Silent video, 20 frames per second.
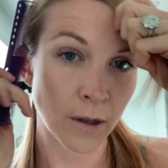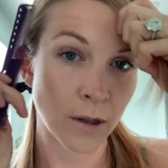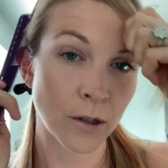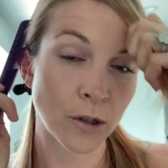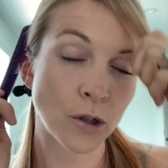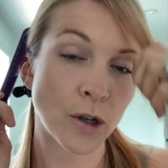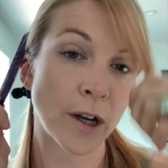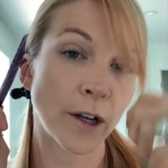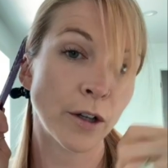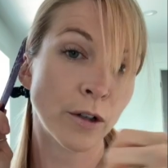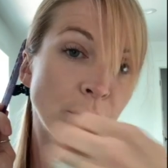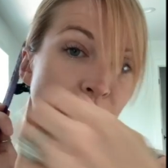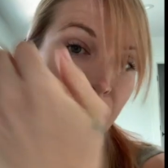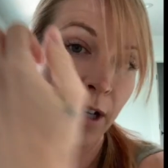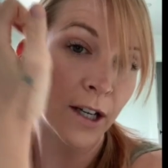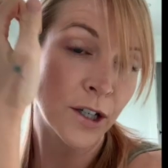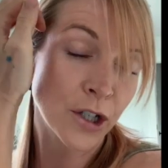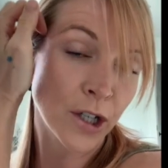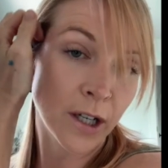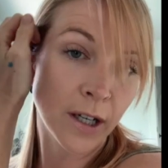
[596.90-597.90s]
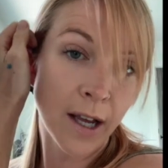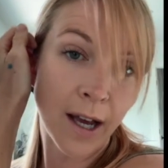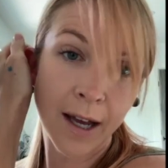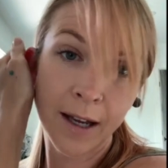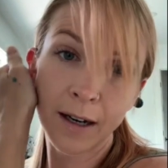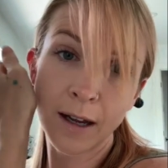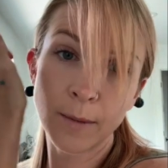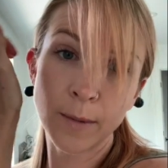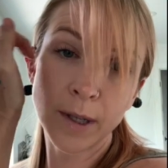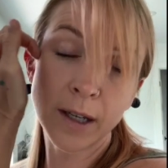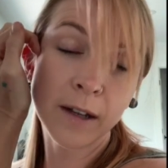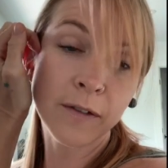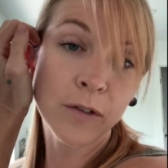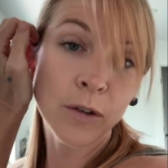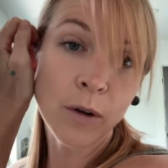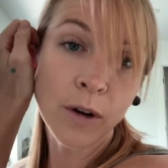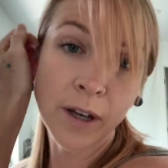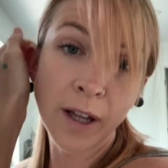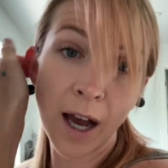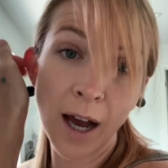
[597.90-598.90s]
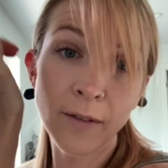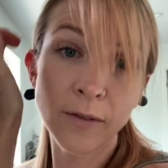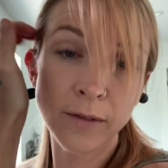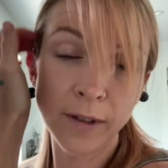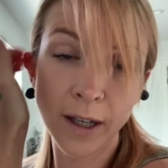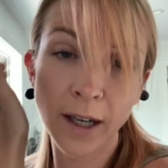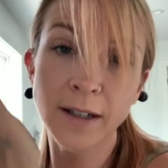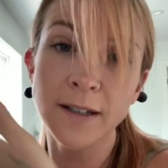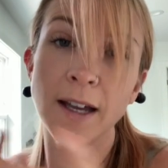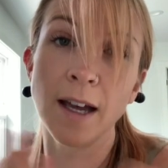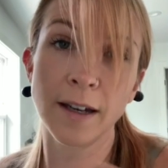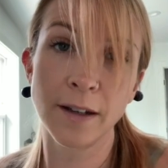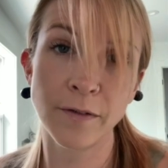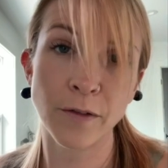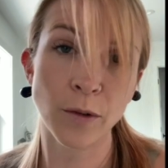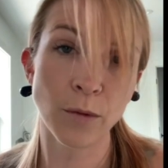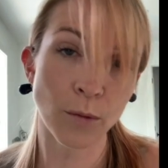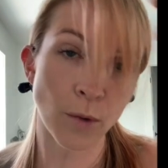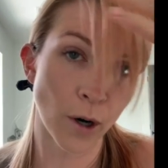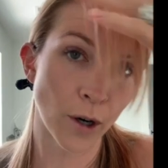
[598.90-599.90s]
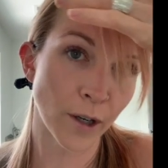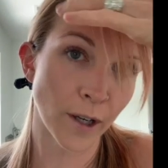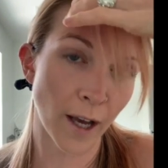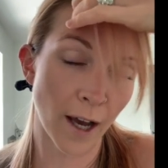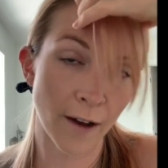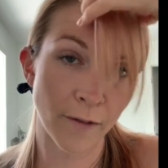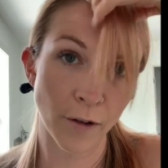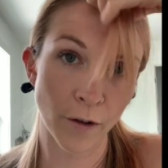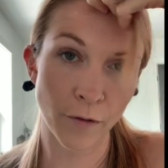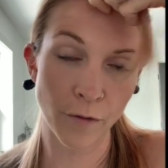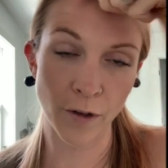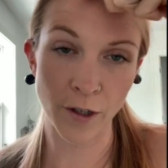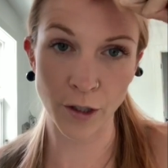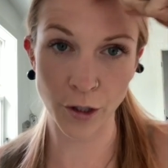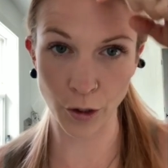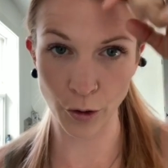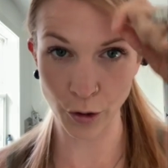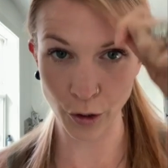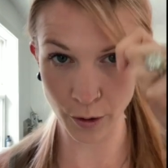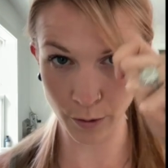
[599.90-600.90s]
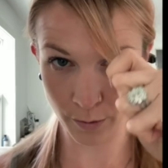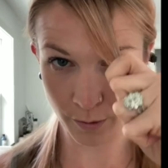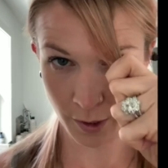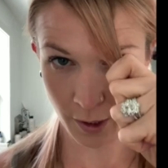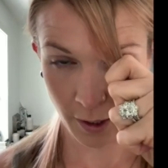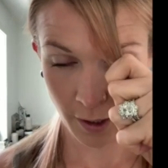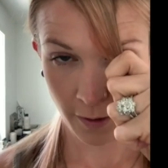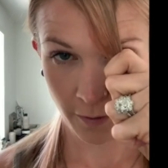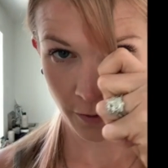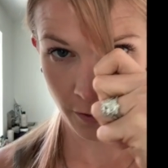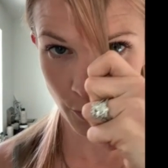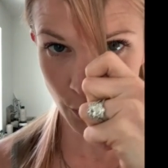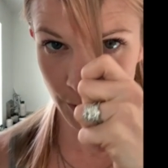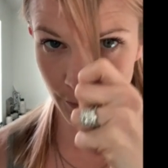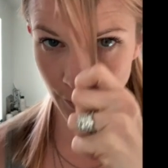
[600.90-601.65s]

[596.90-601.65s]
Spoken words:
triangular section. And I mean, if you already have, like I said, if you already have your fringe, you should, for the most